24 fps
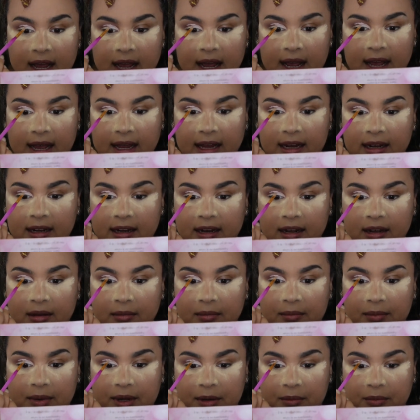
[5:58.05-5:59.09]
and
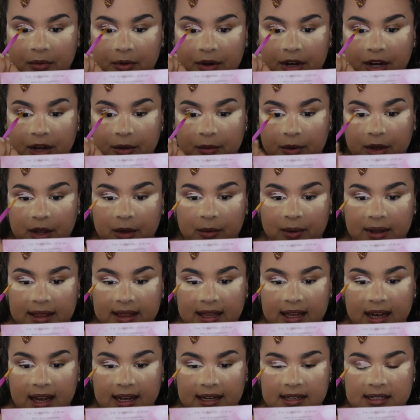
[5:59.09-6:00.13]
pinpointing where you want
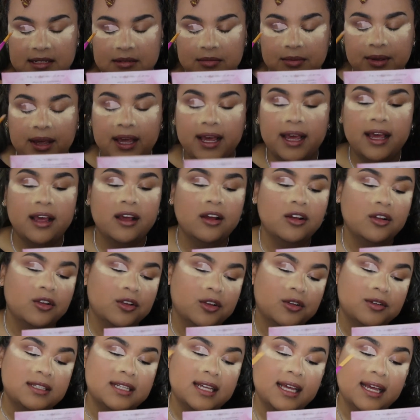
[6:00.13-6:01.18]
the line to be,
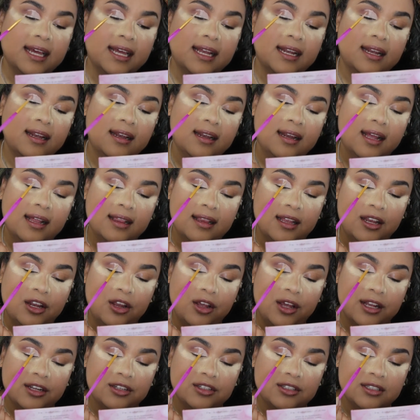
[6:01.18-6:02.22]
closing it, and then
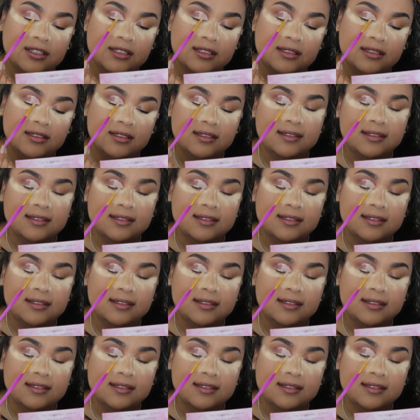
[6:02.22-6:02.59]
you can just